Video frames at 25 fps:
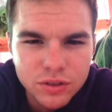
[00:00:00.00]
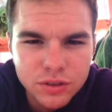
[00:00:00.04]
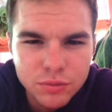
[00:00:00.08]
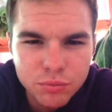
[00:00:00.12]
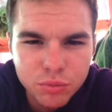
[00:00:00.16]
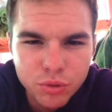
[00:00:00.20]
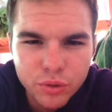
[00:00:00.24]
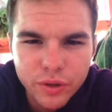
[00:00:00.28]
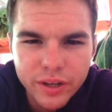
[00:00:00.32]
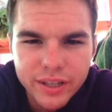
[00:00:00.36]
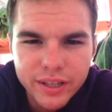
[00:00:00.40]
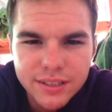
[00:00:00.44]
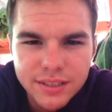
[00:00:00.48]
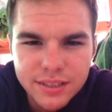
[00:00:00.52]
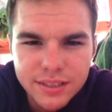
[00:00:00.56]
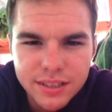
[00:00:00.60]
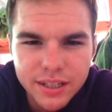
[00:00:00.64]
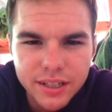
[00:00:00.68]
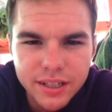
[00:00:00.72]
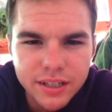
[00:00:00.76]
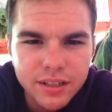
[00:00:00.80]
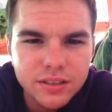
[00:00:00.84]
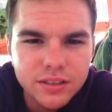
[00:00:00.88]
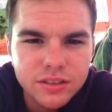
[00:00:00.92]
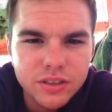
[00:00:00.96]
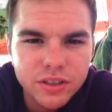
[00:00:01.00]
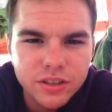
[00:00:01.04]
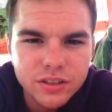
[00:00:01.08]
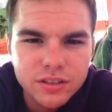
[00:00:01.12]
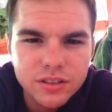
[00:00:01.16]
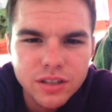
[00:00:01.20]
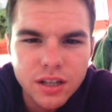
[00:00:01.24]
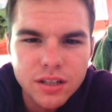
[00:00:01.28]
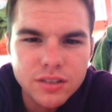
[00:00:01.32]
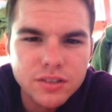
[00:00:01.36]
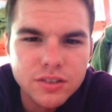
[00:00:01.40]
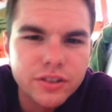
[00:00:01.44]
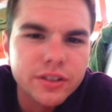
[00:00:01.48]
and parades there
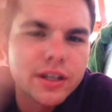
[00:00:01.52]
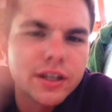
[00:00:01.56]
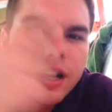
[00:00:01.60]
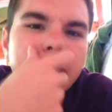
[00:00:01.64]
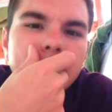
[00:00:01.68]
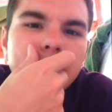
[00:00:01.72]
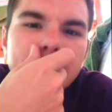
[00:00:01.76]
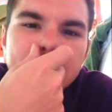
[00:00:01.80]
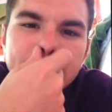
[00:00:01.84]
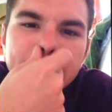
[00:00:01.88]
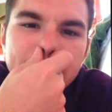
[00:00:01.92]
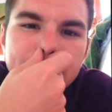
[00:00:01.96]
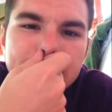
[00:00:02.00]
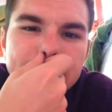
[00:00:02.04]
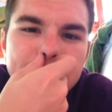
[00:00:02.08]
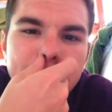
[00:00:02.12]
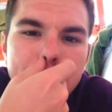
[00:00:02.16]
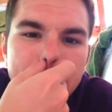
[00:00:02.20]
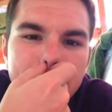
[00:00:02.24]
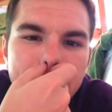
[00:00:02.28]
on certain holidays.